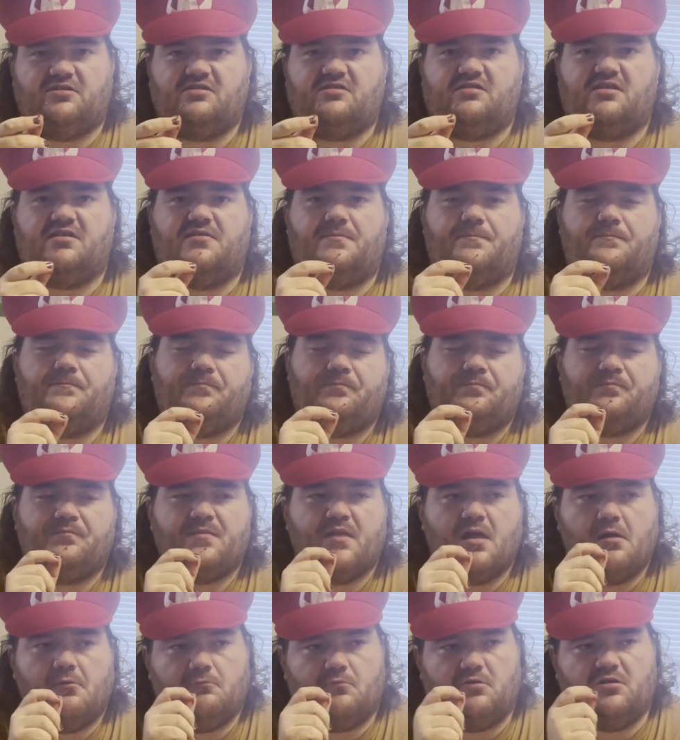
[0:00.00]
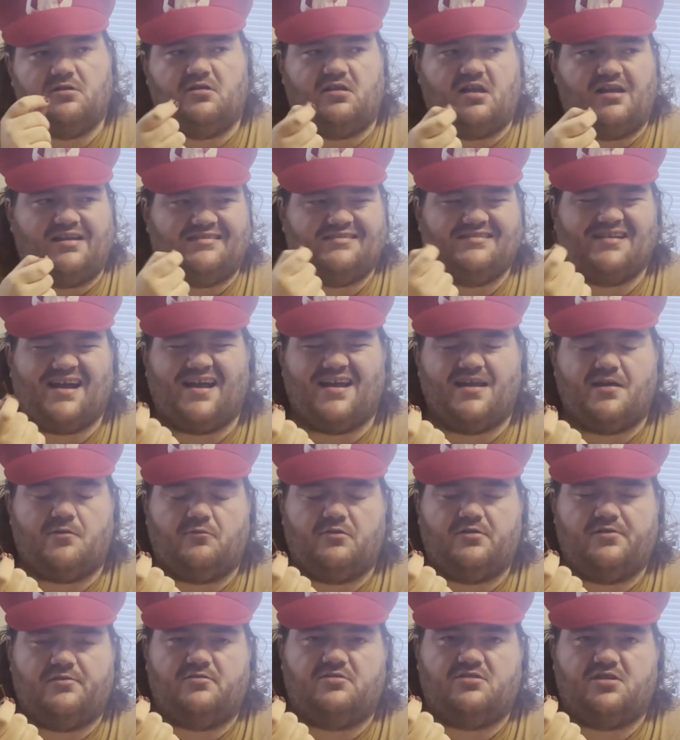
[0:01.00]
stem, where you tie it
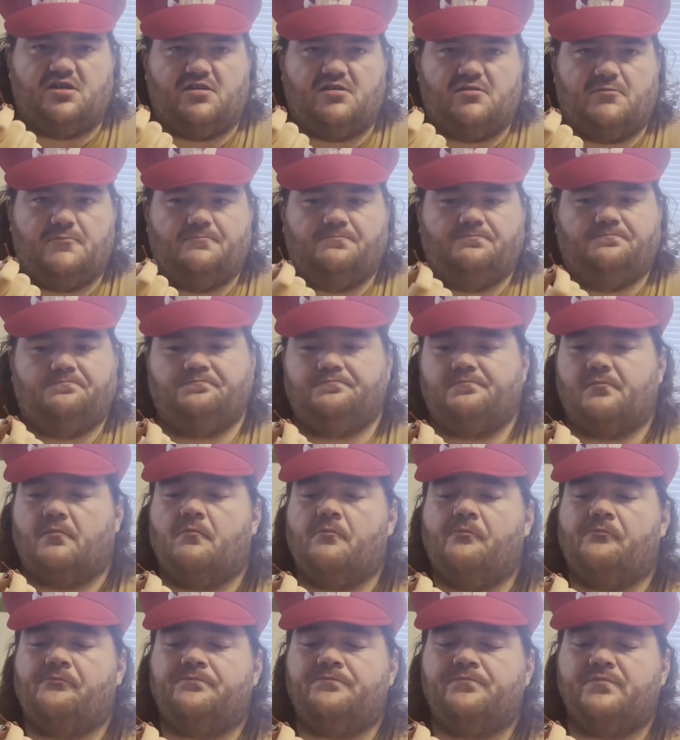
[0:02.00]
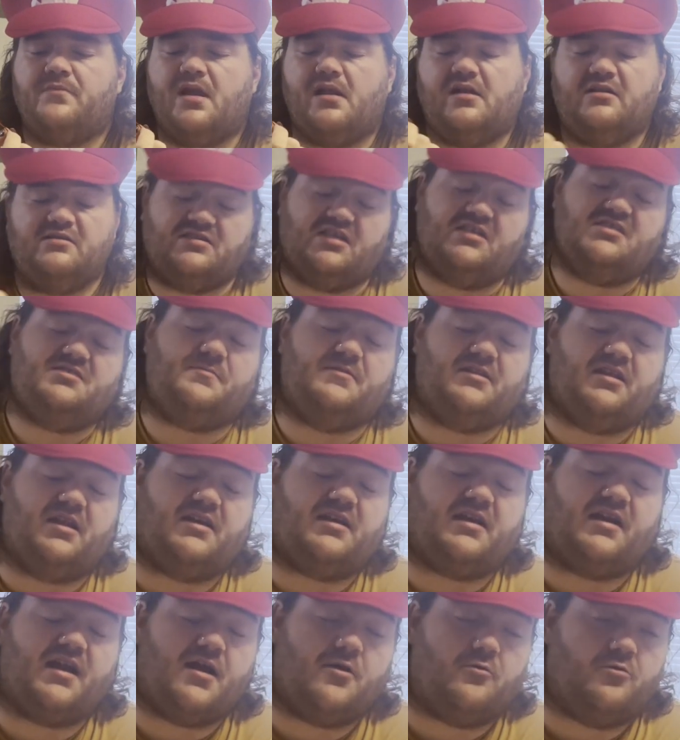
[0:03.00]
with your tongue. It takes me
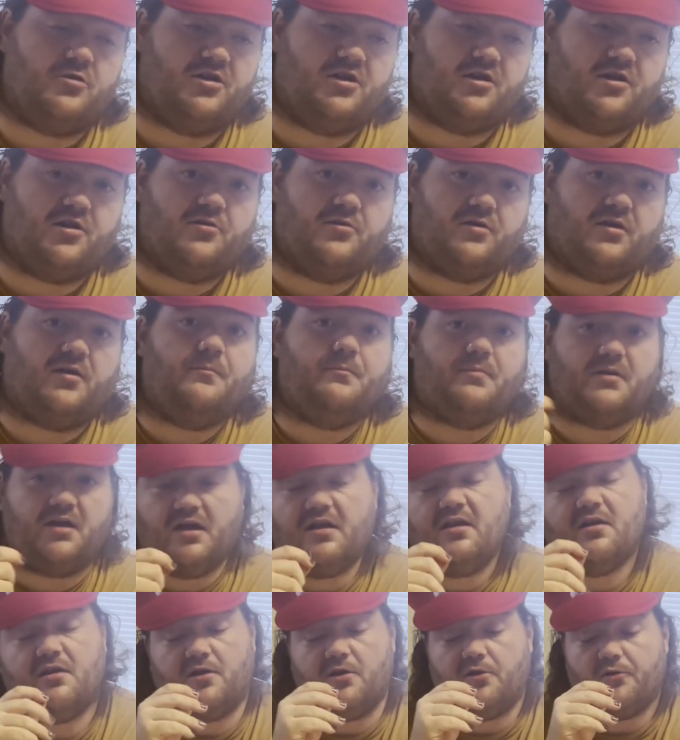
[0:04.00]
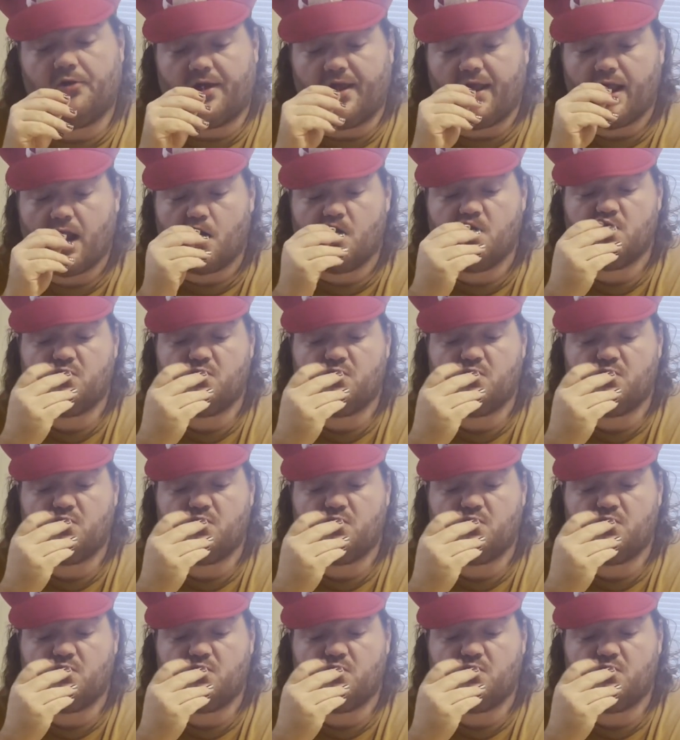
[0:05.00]
an hour to do it, but I can do it.